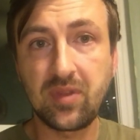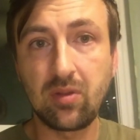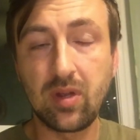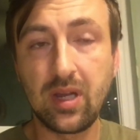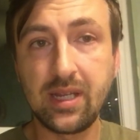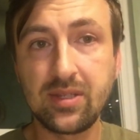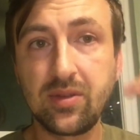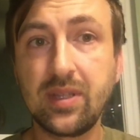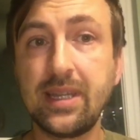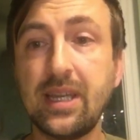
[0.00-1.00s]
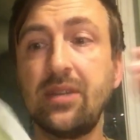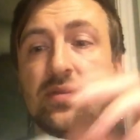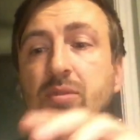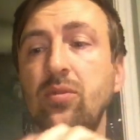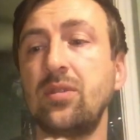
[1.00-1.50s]
Right? So the Nine of
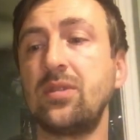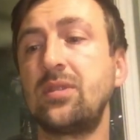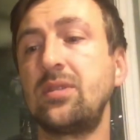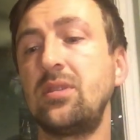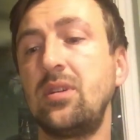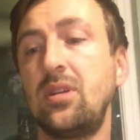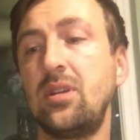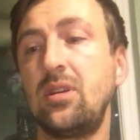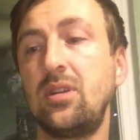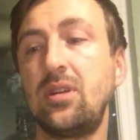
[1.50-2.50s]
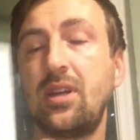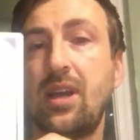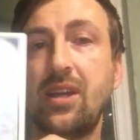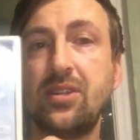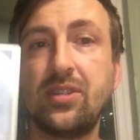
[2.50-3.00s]
Swords,
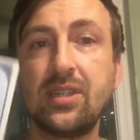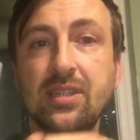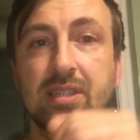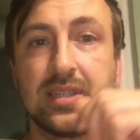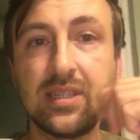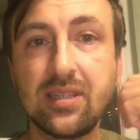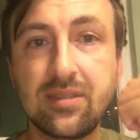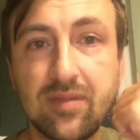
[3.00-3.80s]
as you can see, is a